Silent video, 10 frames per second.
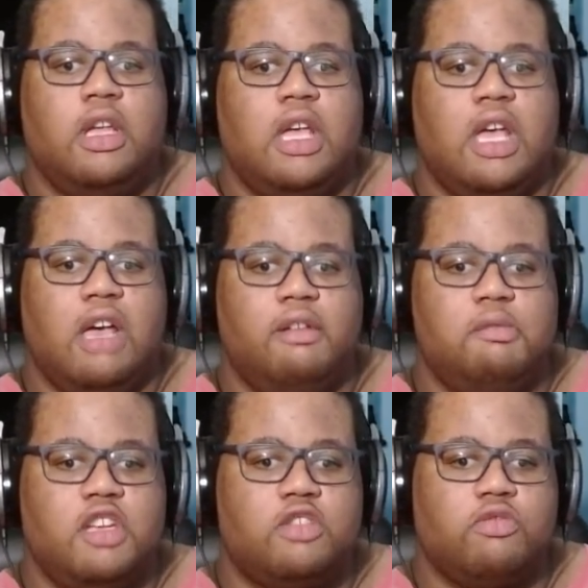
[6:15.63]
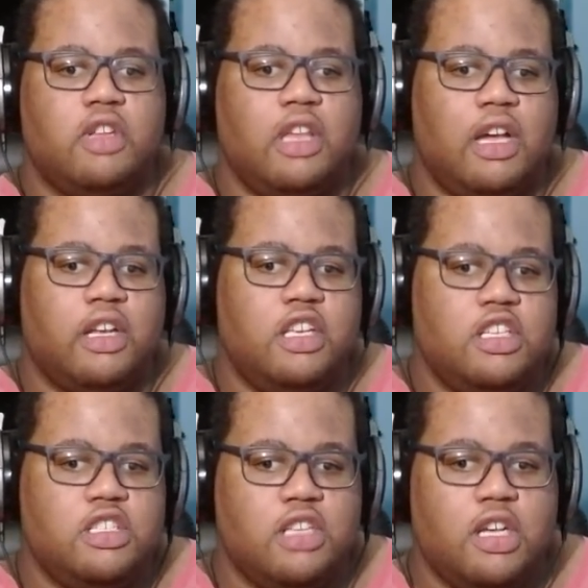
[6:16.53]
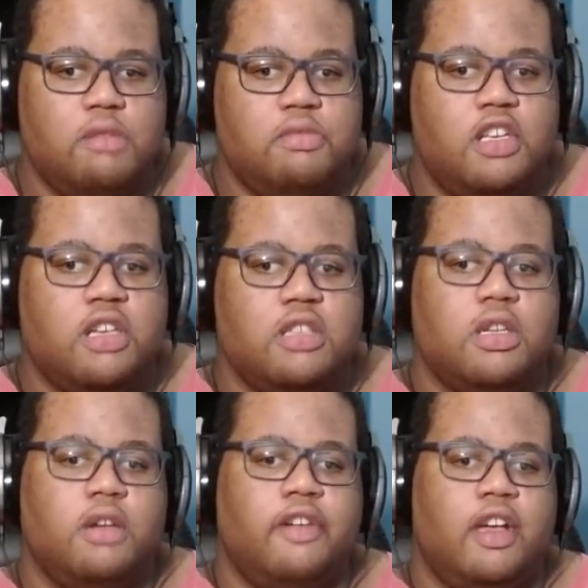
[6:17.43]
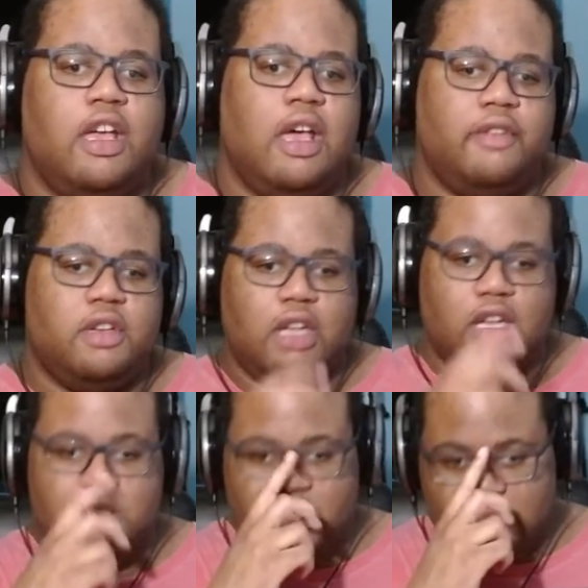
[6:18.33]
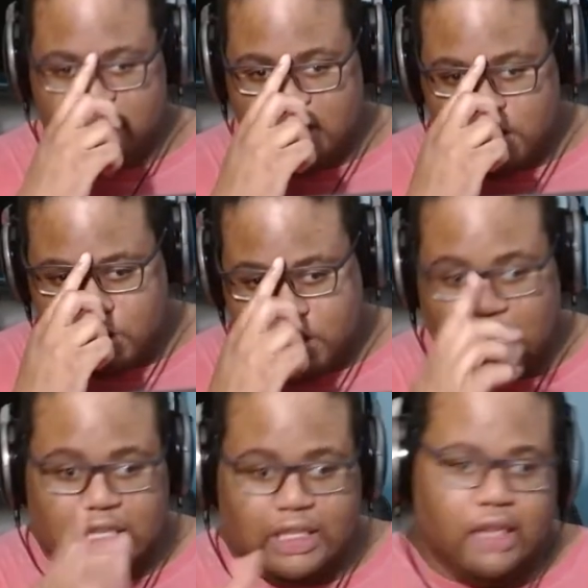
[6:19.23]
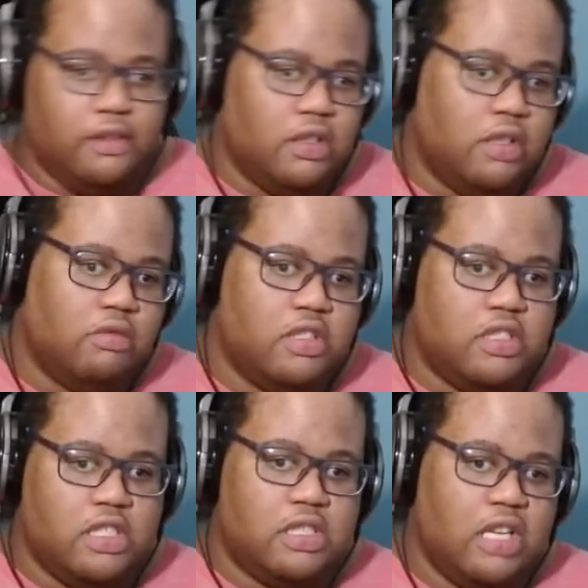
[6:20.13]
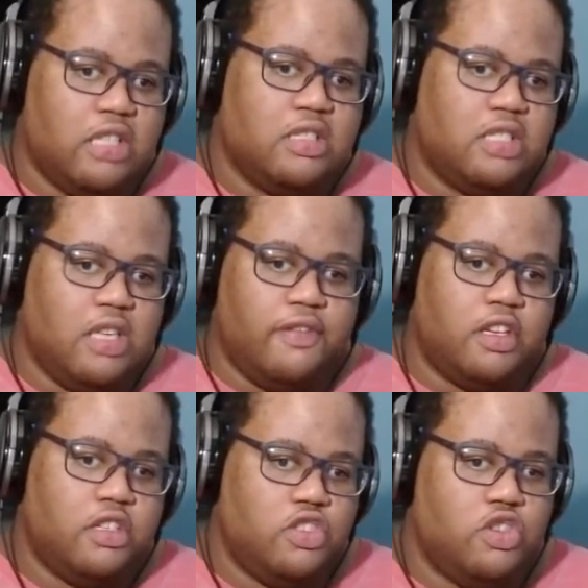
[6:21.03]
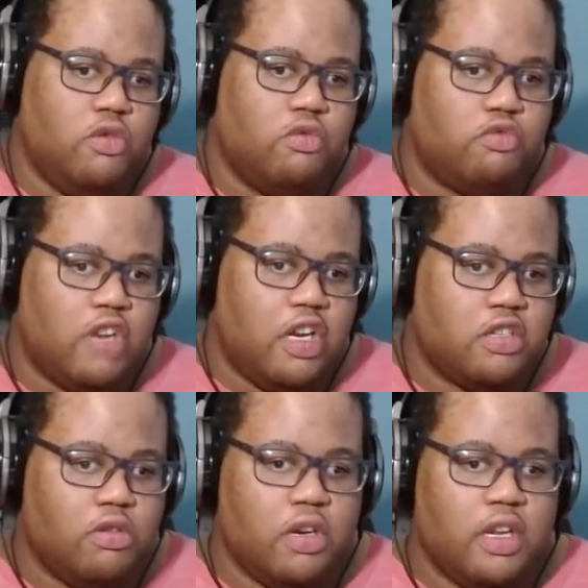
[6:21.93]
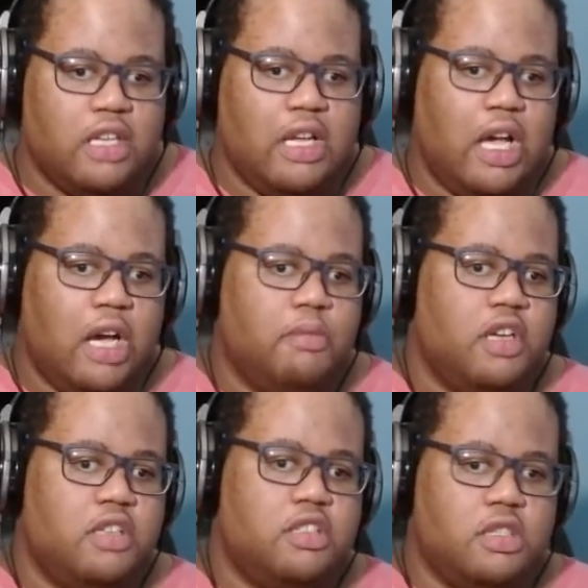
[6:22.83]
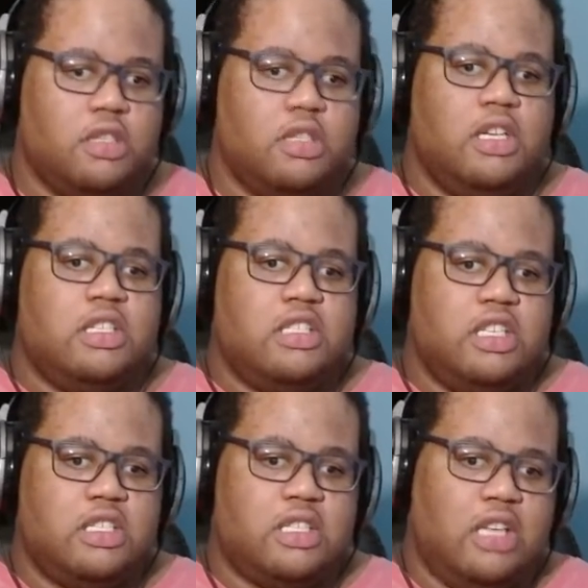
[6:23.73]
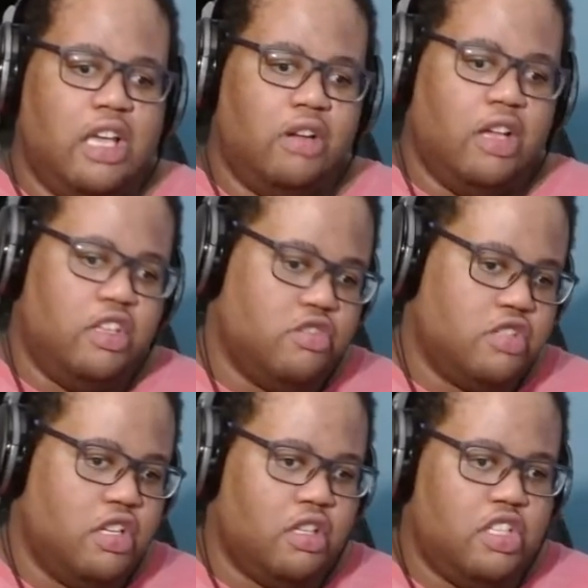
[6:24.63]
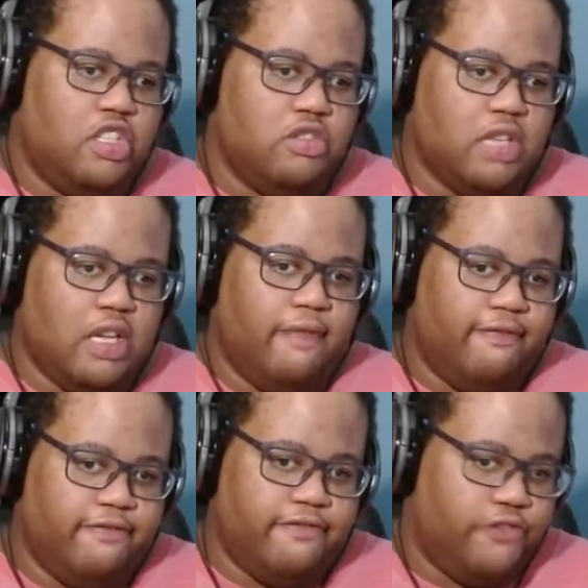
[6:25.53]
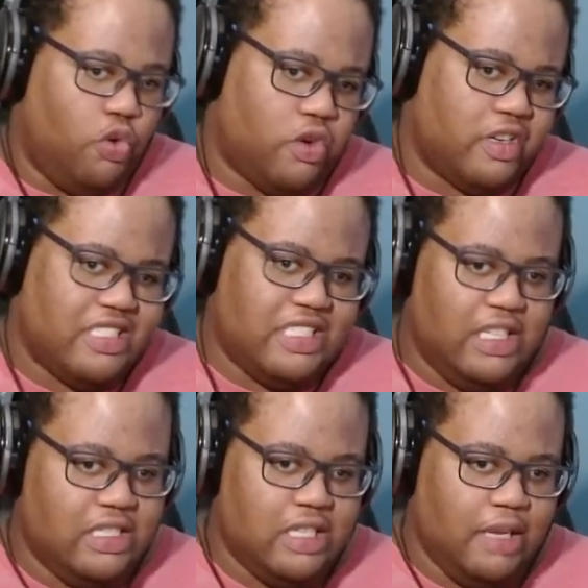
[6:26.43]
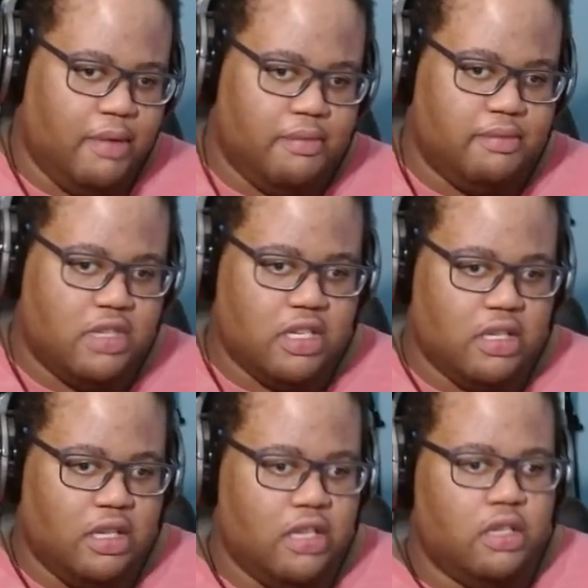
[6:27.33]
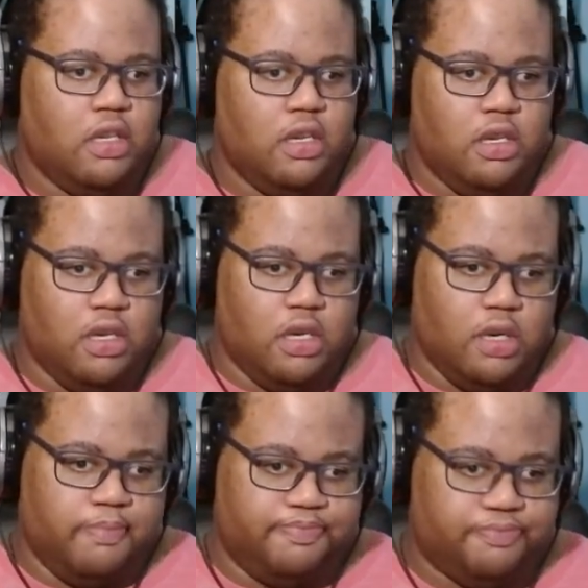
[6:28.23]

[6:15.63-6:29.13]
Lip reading: Haven't messed with hotkeys yet because I haven't actually, because I was just testing to see if it could do rich recording and how much scenes it can handle. I usually only use like 4 scenes. I'm thinking um